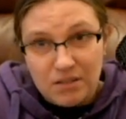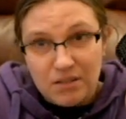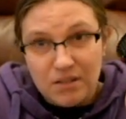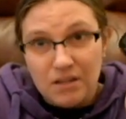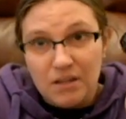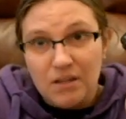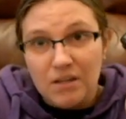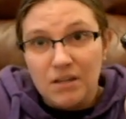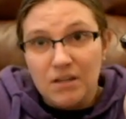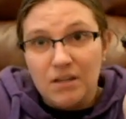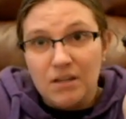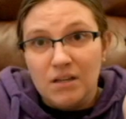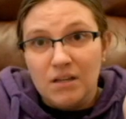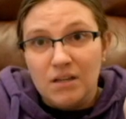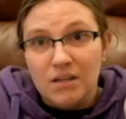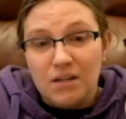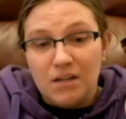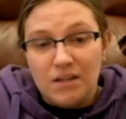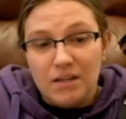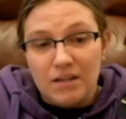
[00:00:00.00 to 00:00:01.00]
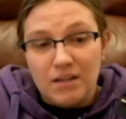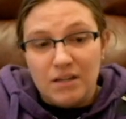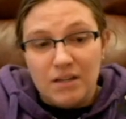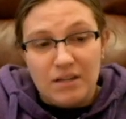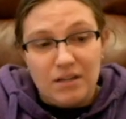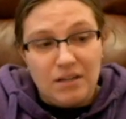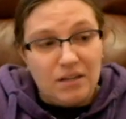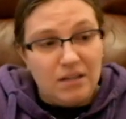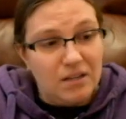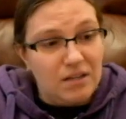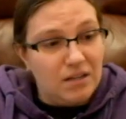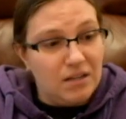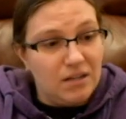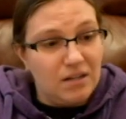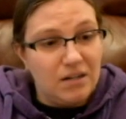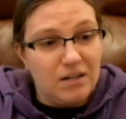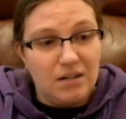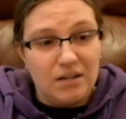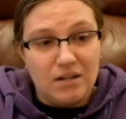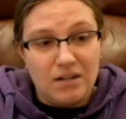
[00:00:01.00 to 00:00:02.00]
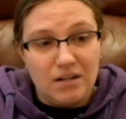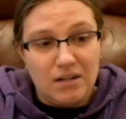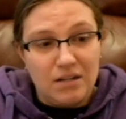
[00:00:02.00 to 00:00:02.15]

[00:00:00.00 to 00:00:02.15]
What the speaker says: (no one is talking)